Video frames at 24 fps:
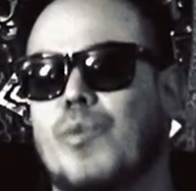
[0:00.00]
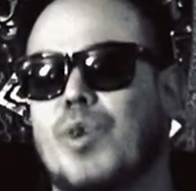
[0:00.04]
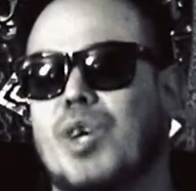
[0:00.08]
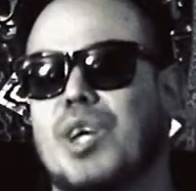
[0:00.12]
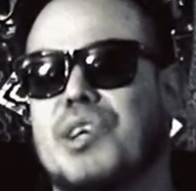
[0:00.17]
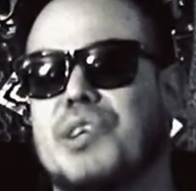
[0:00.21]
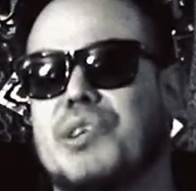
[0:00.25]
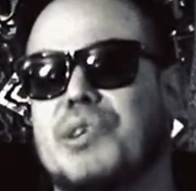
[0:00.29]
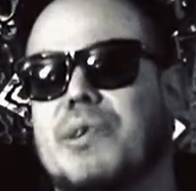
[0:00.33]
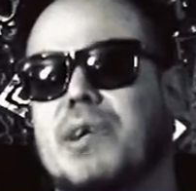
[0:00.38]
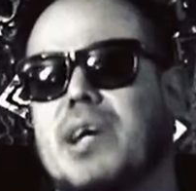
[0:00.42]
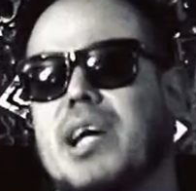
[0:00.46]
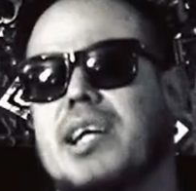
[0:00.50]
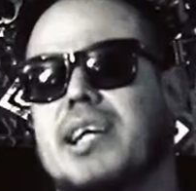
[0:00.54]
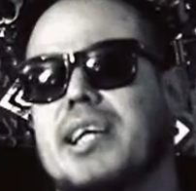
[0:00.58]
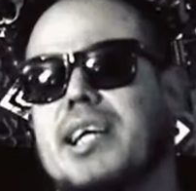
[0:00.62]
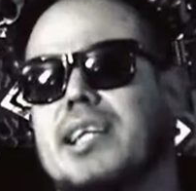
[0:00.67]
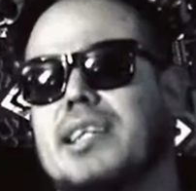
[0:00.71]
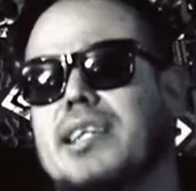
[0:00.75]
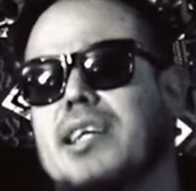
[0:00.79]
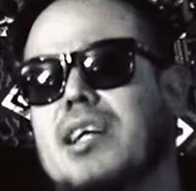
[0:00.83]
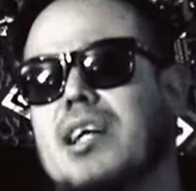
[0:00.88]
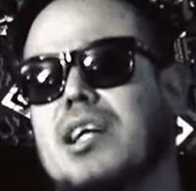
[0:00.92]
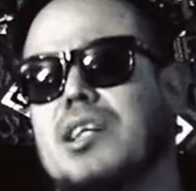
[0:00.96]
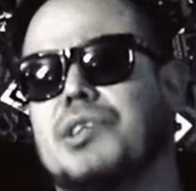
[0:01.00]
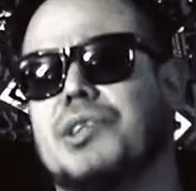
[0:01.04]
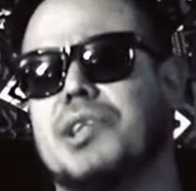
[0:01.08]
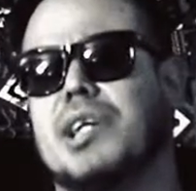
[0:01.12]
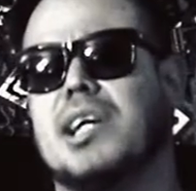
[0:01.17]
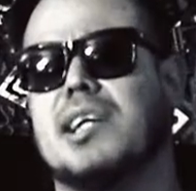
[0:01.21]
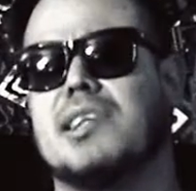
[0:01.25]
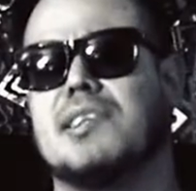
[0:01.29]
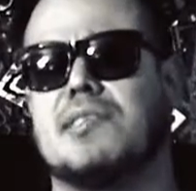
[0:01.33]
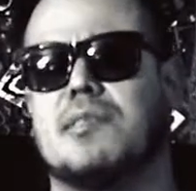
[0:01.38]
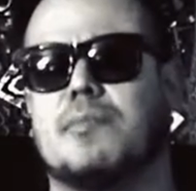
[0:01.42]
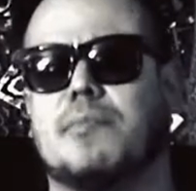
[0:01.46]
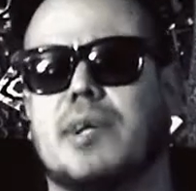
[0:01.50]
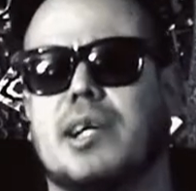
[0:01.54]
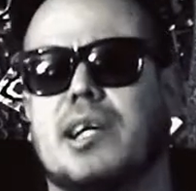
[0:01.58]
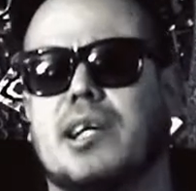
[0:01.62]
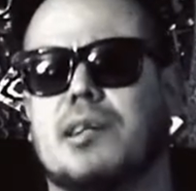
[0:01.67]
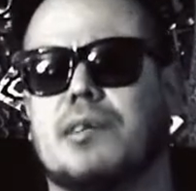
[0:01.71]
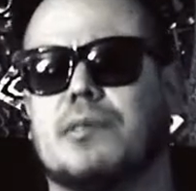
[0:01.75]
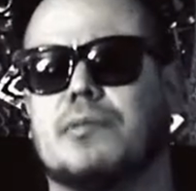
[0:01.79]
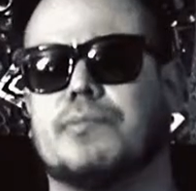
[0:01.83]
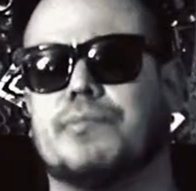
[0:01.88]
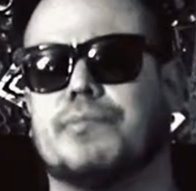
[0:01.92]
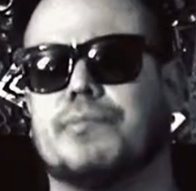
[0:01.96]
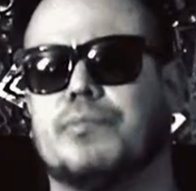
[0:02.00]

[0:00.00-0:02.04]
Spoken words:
is try to get that on check somehow.